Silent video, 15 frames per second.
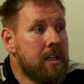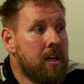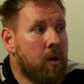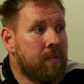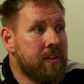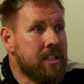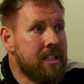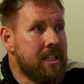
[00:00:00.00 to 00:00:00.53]

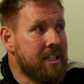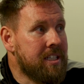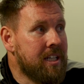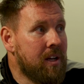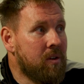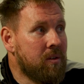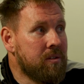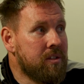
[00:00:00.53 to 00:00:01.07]
Obviously it's
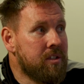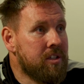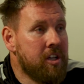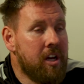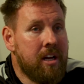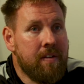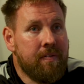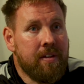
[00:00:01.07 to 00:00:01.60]
a long
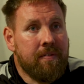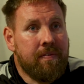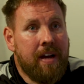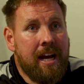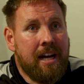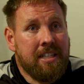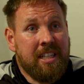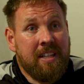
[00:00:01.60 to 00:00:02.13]
journey for the
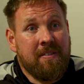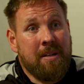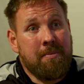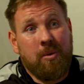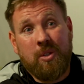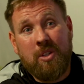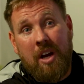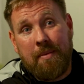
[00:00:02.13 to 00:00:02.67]
fans, it gives them
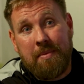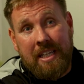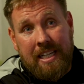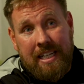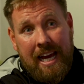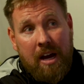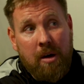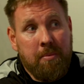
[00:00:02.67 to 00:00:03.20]
more time to
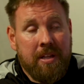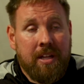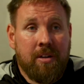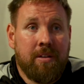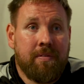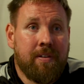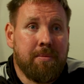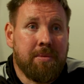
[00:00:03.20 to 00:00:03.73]
get down, but then
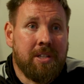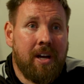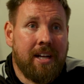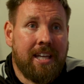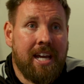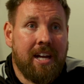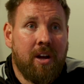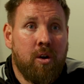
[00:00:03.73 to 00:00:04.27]
on the flip
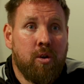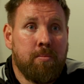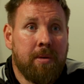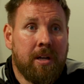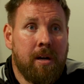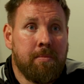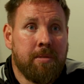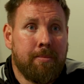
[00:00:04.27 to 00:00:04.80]
side, getting home
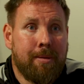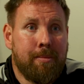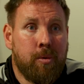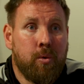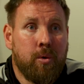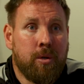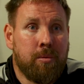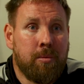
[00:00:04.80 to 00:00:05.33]
becomes a bit
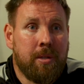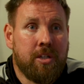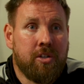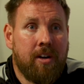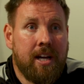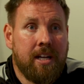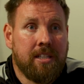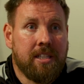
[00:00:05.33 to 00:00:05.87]
more awkward with the
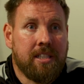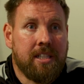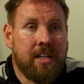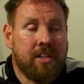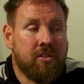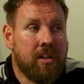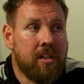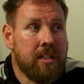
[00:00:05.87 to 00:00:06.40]
trains,
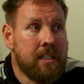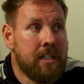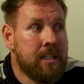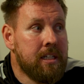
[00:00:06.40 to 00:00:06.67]
etc.